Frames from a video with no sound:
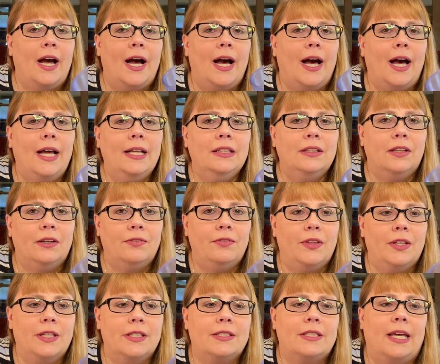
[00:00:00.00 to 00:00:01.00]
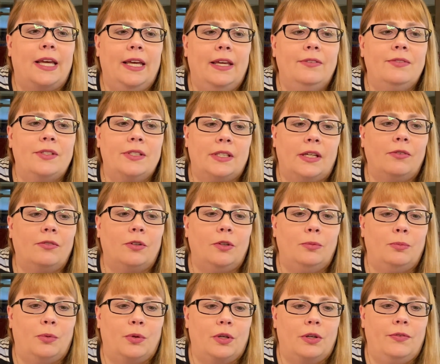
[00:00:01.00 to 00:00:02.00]
I love this. I have several
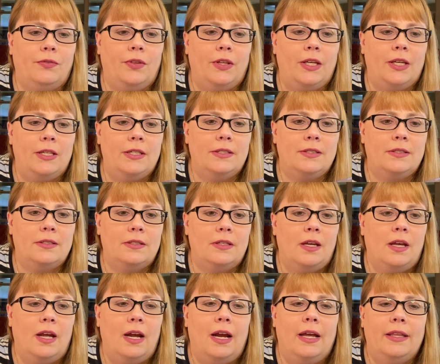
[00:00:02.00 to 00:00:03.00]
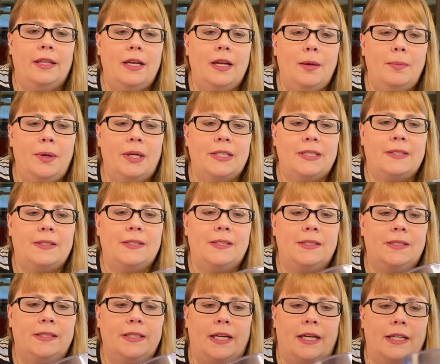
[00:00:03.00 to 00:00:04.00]
more of these. I think about
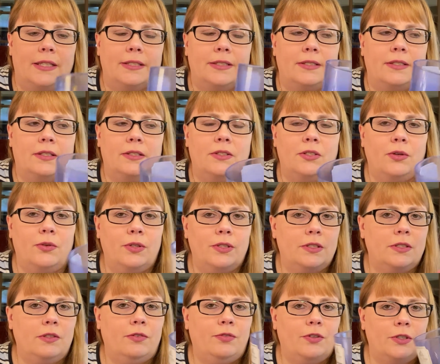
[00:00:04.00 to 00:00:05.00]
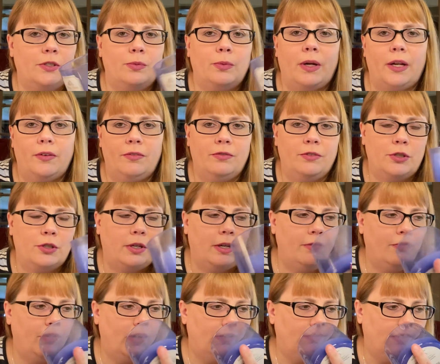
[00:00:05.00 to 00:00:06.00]
6. So this is the first one. I should
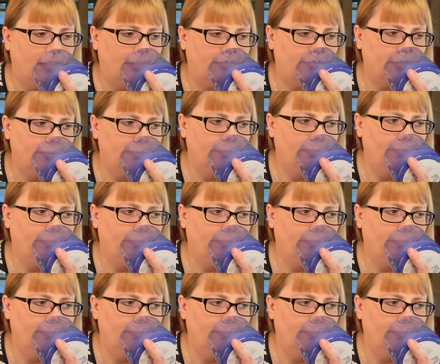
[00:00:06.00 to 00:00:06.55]
have 5 left.